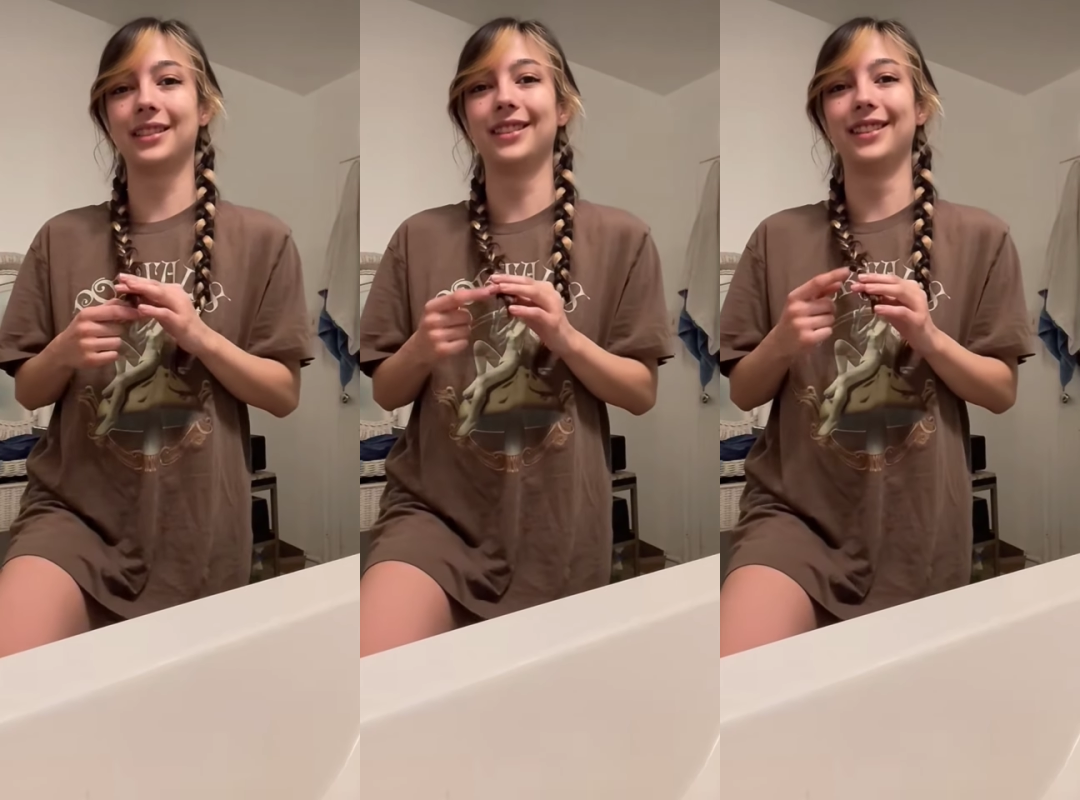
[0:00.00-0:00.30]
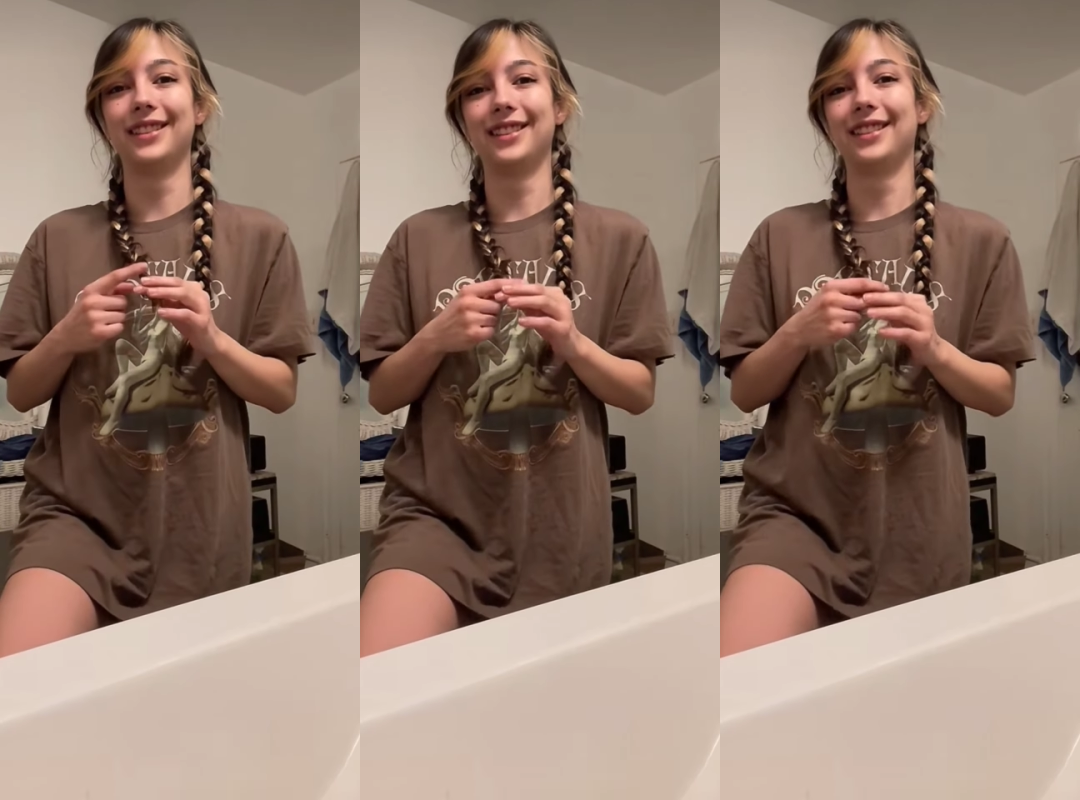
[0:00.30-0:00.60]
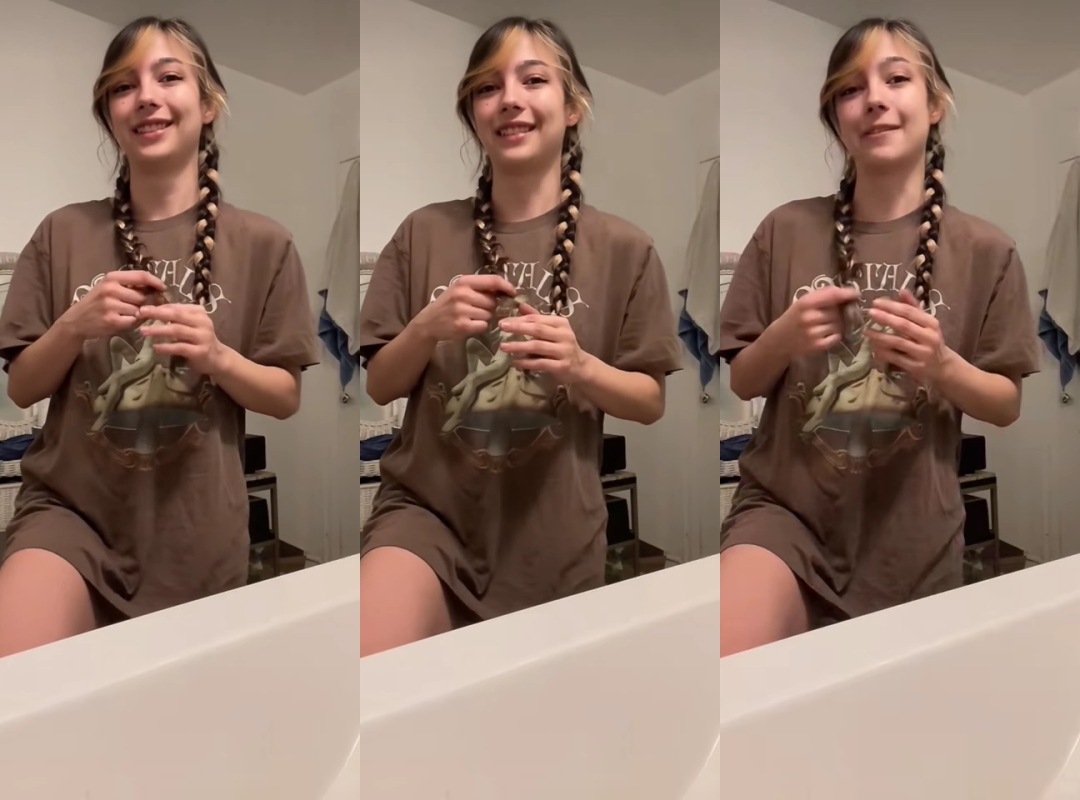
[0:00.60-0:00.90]

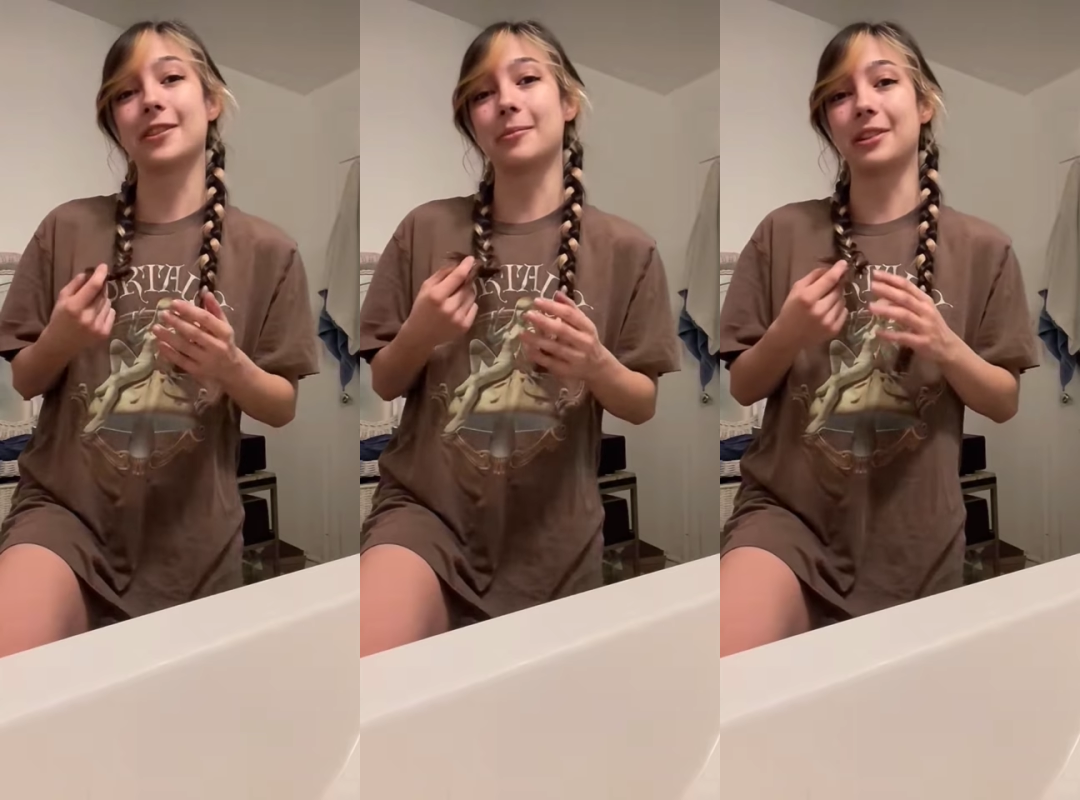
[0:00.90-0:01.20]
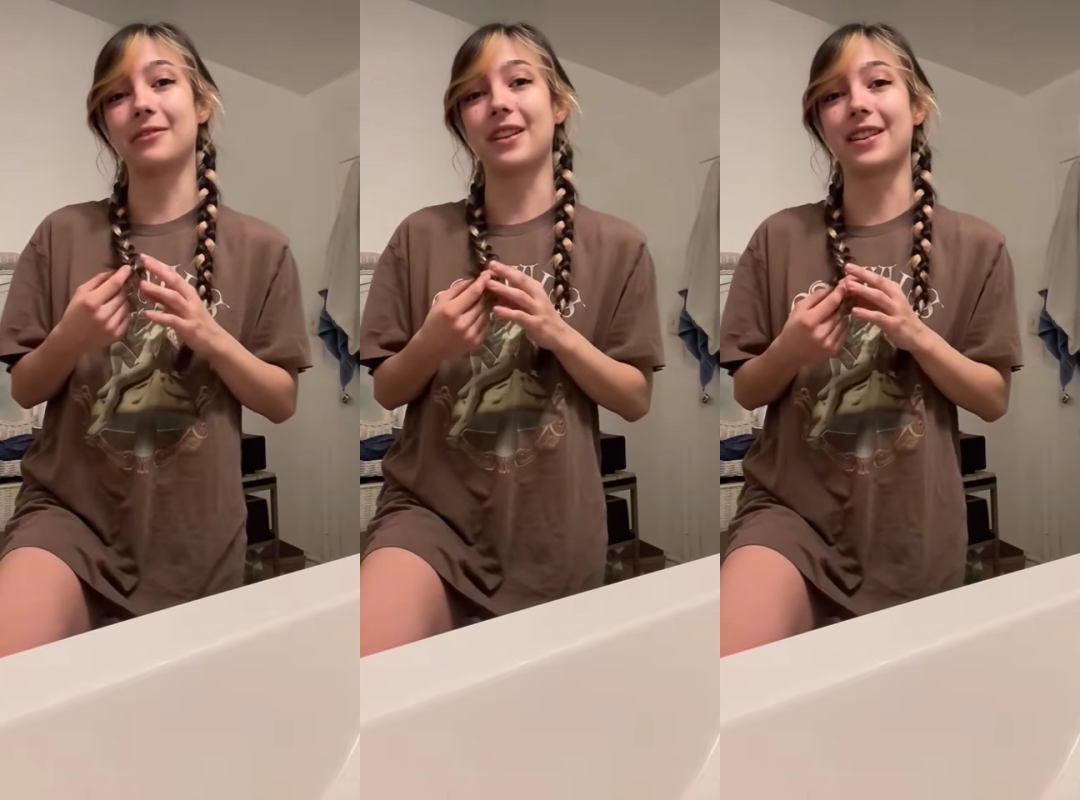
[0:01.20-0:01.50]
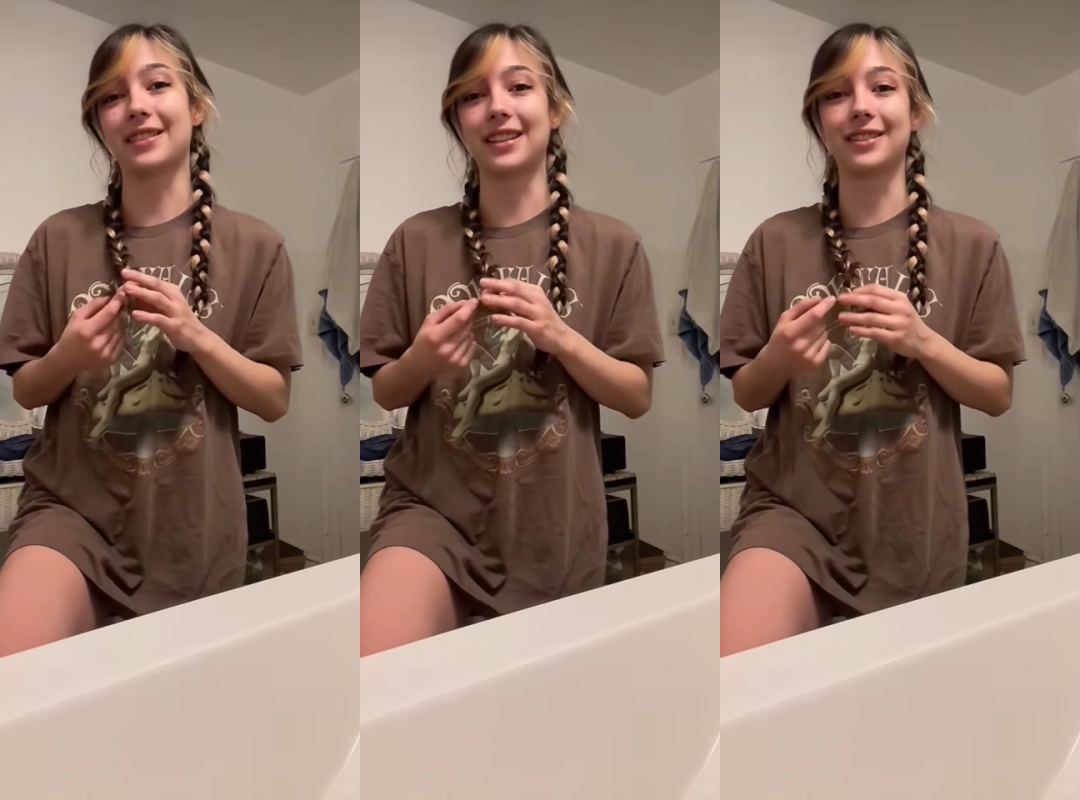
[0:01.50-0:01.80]
That was a pretty
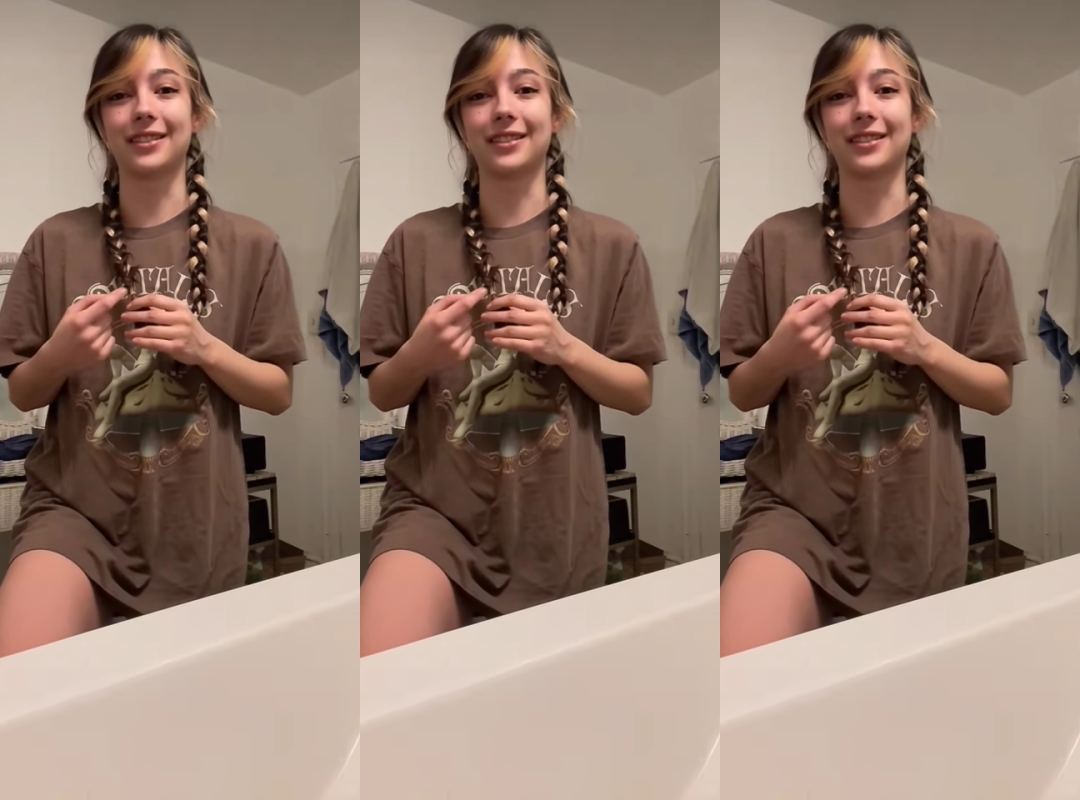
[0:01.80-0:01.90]
fast